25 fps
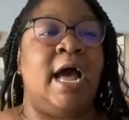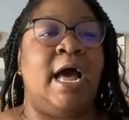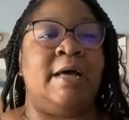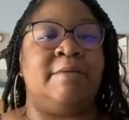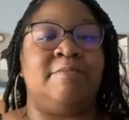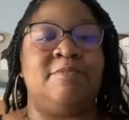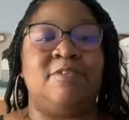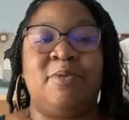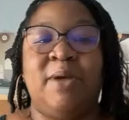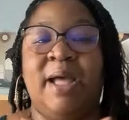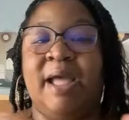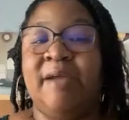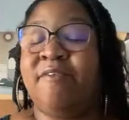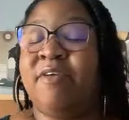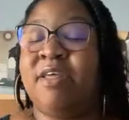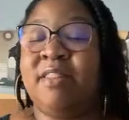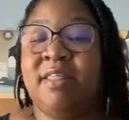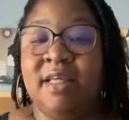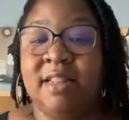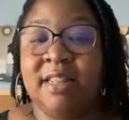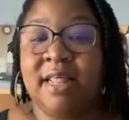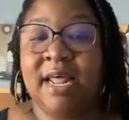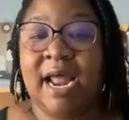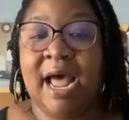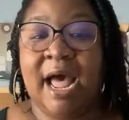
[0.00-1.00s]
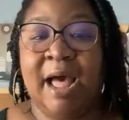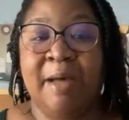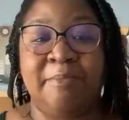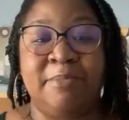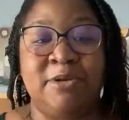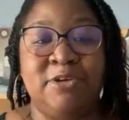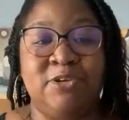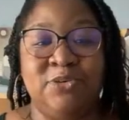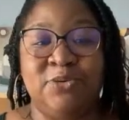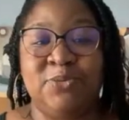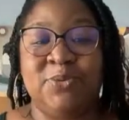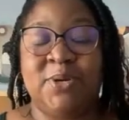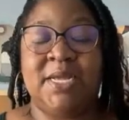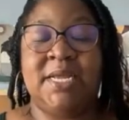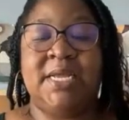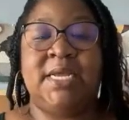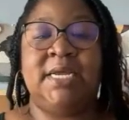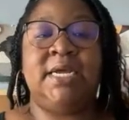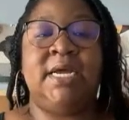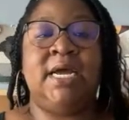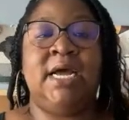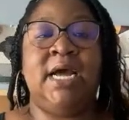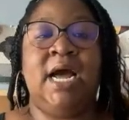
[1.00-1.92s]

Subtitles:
So everything that I'm doing